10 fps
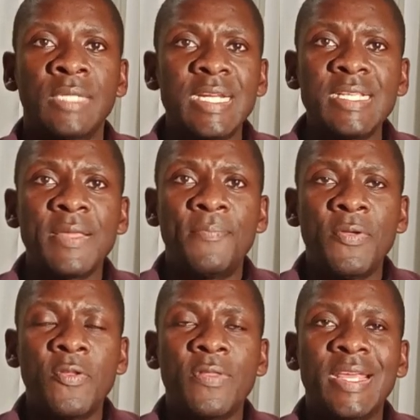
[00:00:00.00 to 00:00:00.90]
That is the
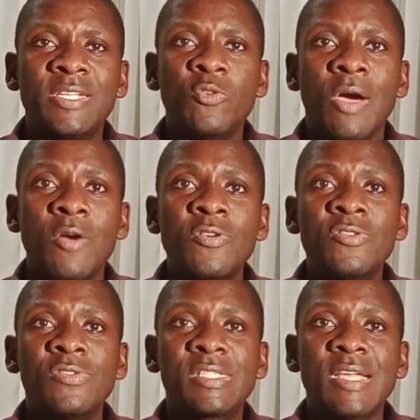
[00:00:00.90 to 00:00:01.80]
period that you are
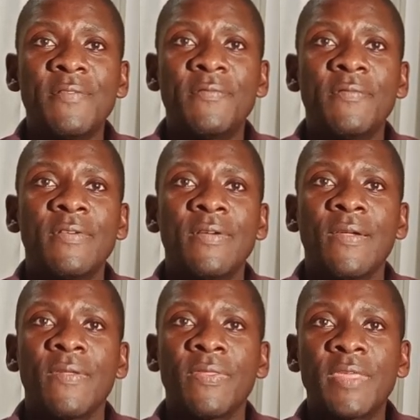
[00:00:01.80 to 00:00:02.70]
going to serve
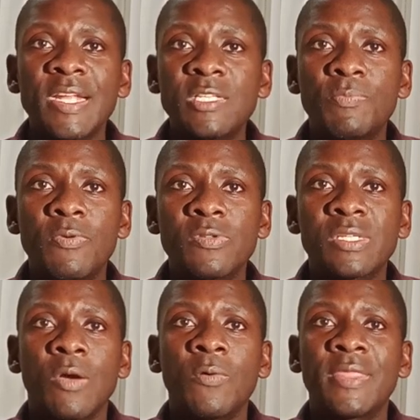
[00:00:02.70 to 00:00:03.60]
that
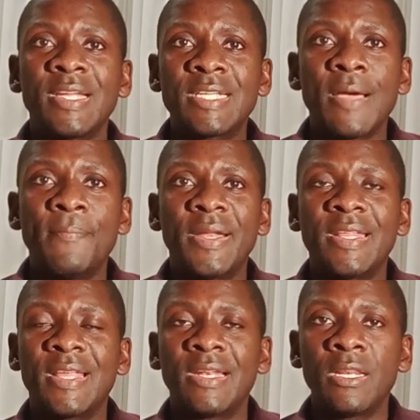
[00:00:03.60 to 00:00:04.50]
sponsor or that
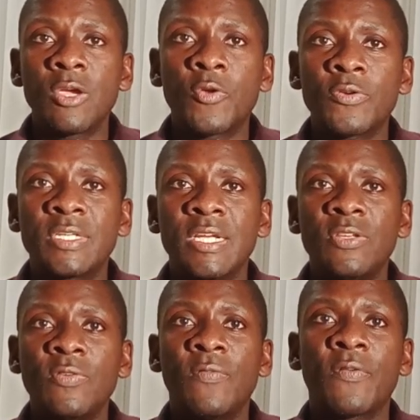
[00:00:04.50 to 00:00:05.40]
company that
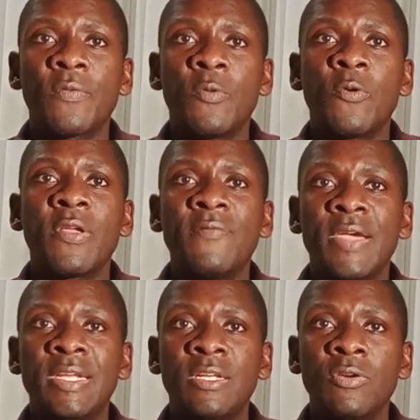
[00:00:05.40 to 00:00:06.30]
recruited you from
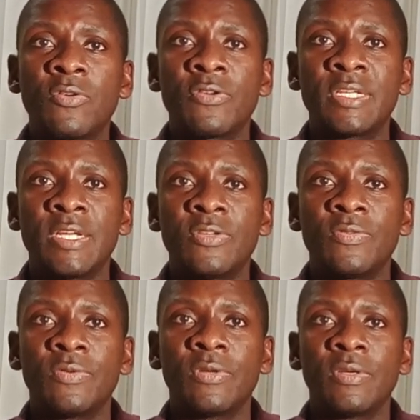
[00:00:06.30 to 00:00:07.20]
wherever it recruited
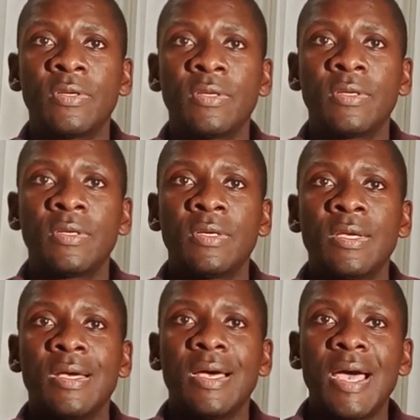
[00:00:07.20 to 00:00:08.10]
you
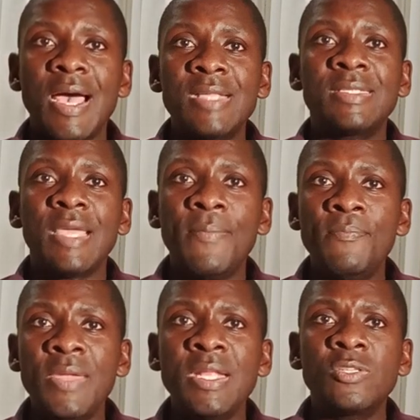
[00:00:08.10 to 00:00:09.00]
as a
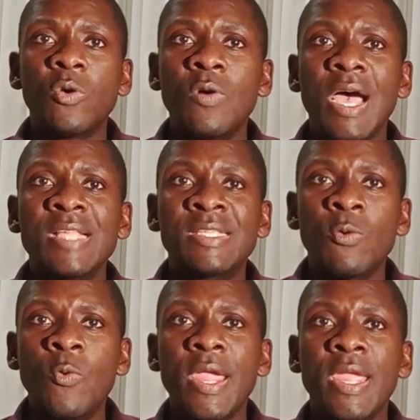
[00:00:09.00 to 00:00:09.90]
means or as
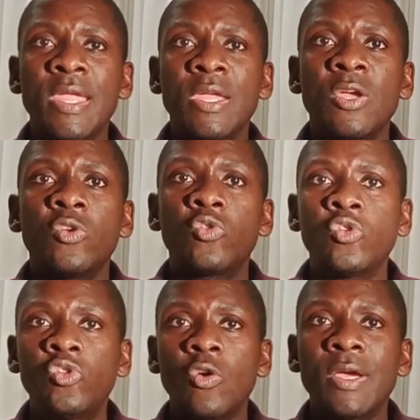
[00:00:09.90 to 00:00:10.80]
a way
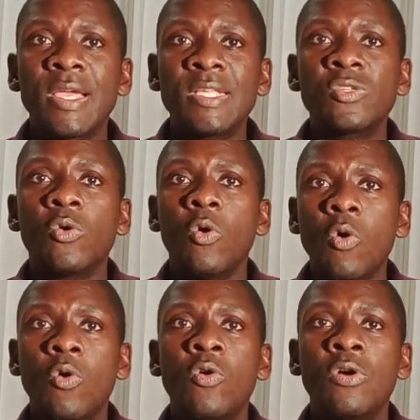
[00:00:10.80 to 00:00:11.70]
to showcase
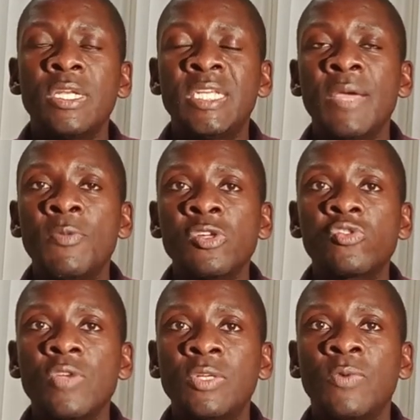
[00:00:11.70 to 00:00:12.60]
or
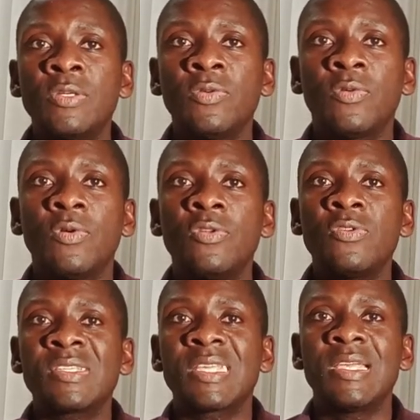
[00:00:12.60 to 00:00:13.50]
demonstrate what you call
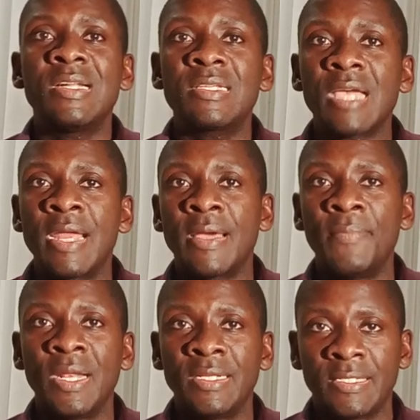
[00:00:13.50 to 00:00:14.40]
your skills and
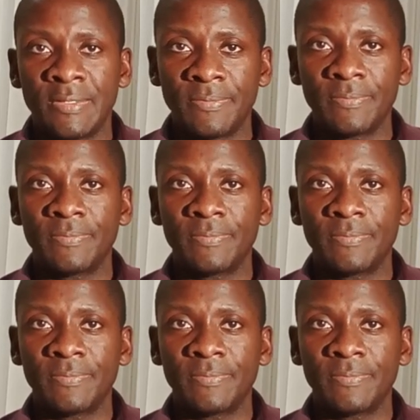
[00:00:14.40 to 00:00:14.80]
ability